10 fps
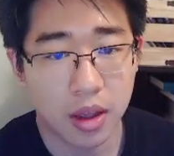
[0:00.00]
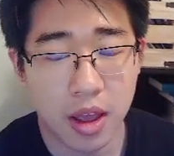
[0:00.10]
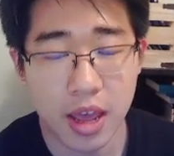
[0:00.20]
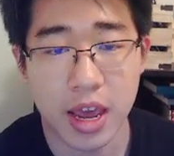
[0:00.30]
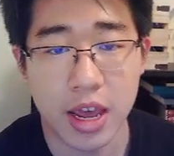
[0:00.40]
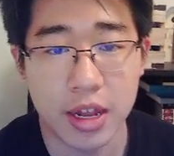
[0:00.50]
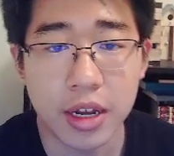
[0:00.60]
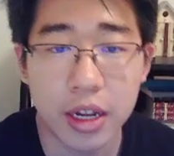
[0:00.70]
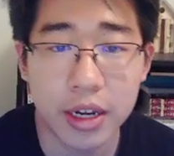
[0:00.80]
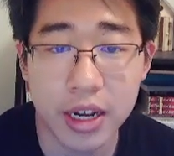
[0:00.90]
And
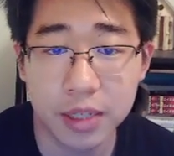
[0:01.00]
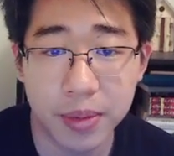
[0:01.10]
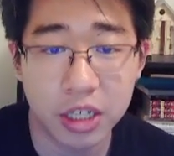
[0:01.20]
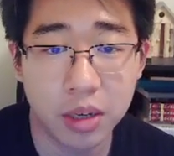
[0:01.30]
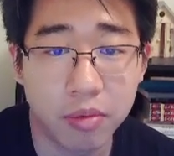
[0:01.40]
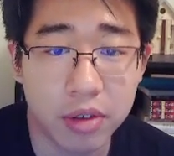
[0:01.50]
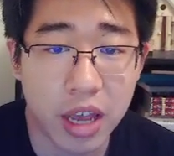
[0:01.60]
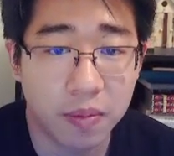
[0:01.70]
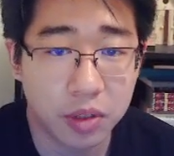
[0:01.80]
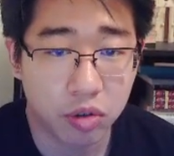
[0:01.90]
next matchup we
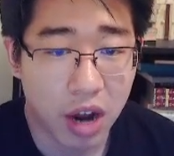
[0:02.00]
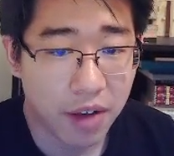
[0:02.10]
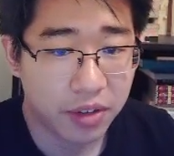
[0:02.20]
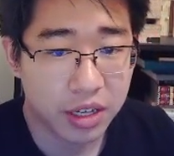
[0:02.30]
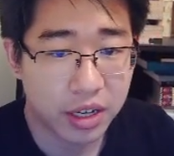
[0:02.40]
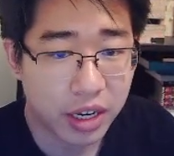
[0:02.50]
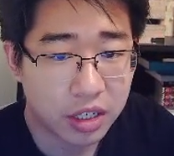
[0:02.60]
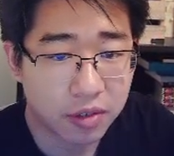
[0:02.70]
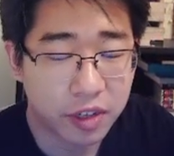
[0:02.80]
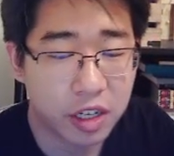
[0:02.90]
have ScrafT against
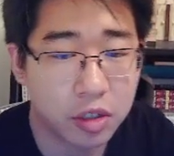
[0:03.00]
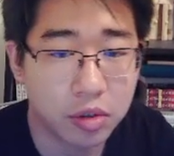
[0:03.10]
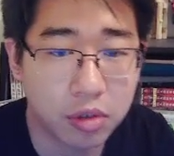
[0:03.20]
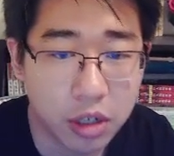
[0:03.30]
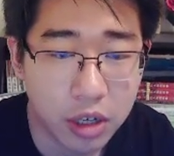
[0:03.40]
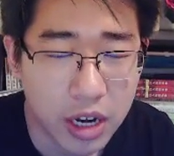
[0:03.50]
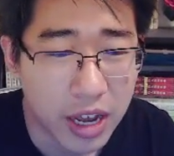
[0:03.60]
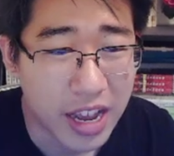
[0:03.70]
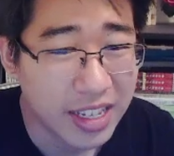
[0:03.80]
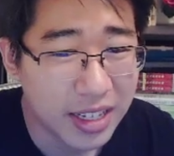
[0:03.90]
a Venusaur.
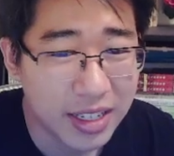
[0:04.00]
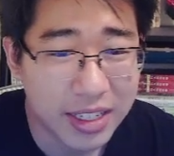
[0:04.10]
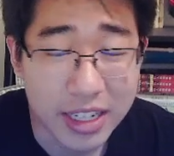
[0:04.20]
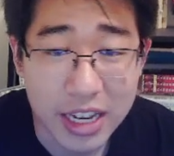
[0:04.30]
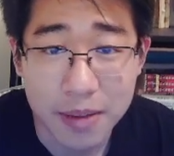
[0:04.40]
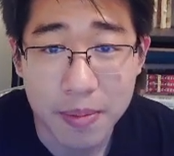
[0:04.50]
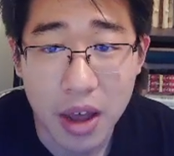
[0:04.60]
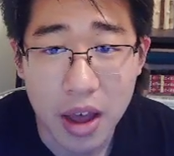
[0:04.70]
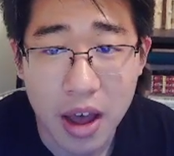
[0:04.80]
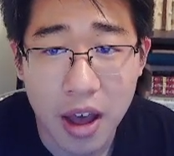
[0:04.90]
Is it the same
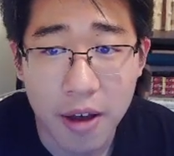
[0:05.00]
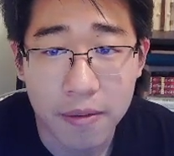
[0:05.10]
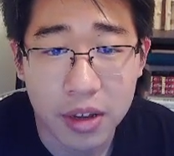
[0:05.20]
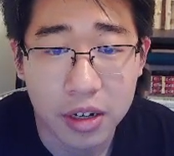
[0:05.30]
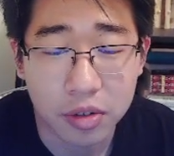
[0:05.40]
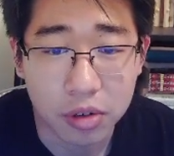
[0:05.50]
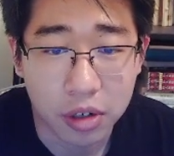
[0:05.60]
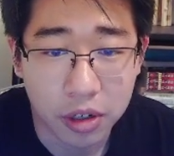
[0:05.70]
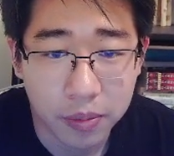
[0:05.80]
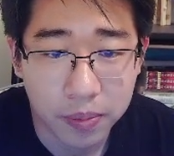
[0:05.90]

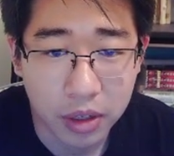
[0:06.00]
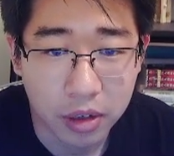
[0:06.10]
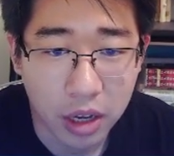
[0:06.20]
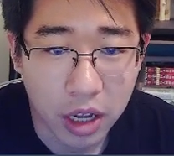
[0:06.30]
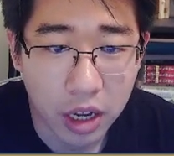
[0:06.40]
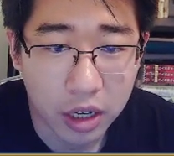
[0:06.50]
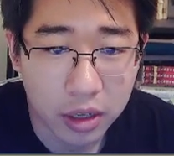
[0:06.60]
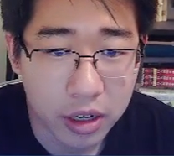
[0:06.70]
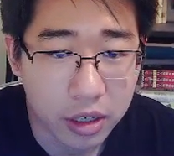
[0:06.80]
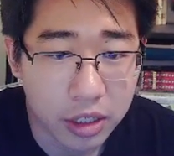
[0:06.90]
Venusaur
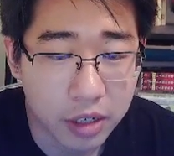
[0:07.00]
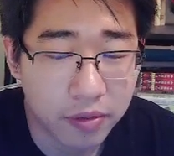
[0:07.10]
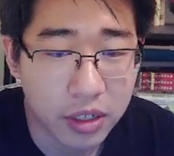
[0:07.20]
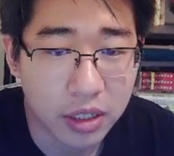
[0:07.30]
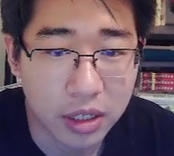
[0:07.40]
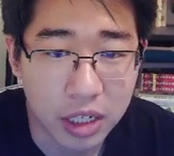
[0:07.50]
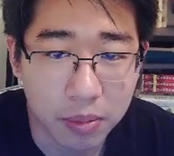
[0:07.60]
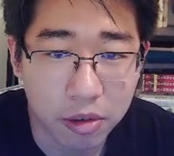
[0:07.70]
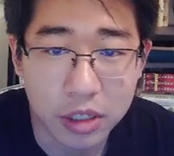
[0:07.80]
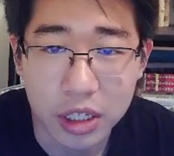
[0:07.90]
Galarian Stunfisk
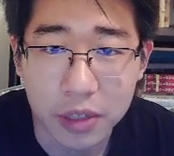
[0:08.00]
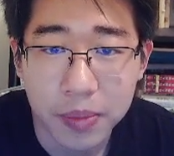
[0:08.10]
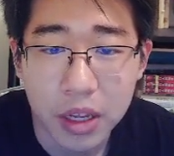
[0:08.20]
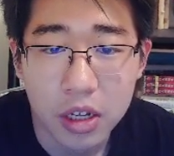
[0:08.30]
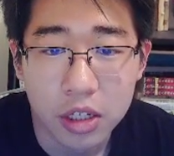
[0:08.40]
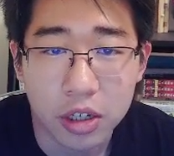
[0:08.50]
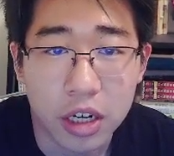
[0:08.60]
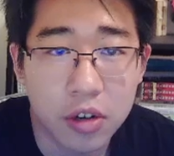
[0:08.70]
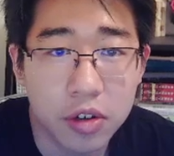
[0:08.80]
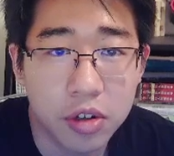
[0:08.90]
team? We'll see. So I
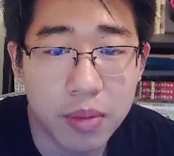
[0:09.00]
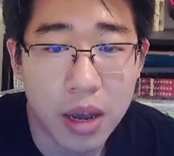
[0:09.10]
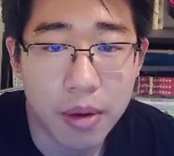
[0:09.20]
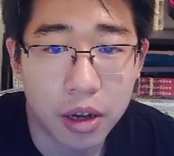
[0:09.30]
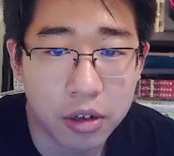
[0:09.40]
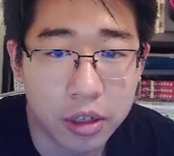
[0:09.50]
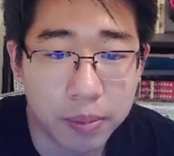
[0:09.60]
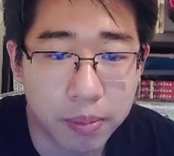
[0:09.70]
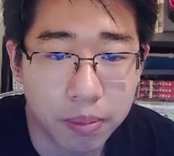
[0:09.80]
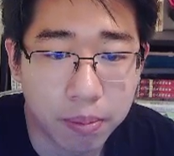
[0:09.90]
go into my OM
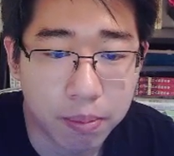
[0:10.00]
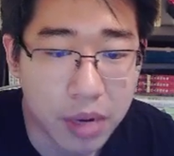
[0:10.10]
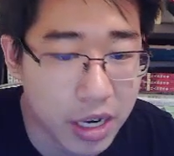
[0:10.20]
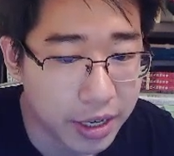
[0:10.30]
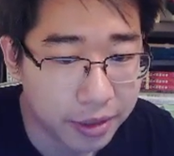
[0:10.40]
Muck.